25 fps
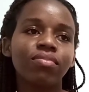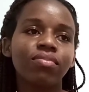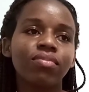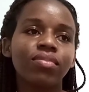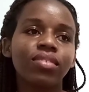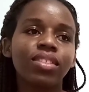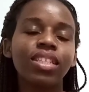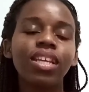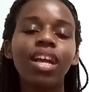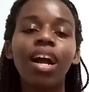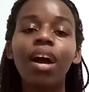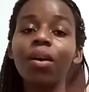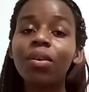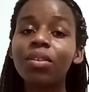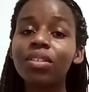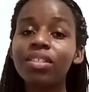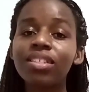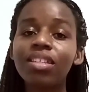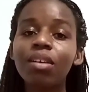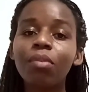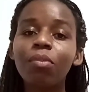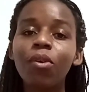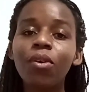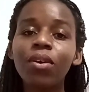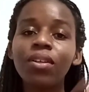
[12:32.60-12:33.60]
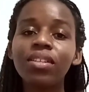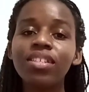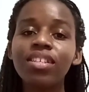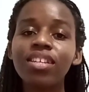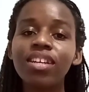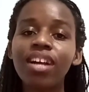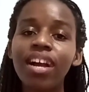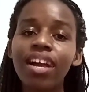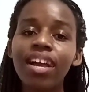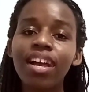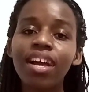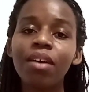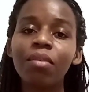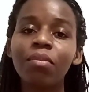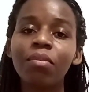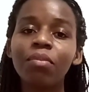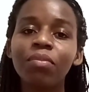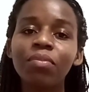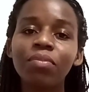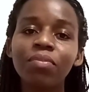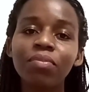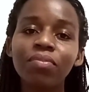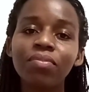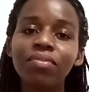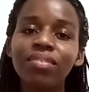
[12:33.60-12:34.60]
See how disappointing I
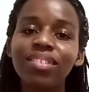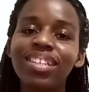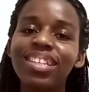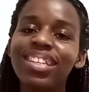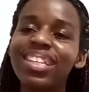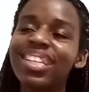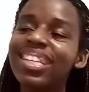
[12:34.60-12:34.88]
am?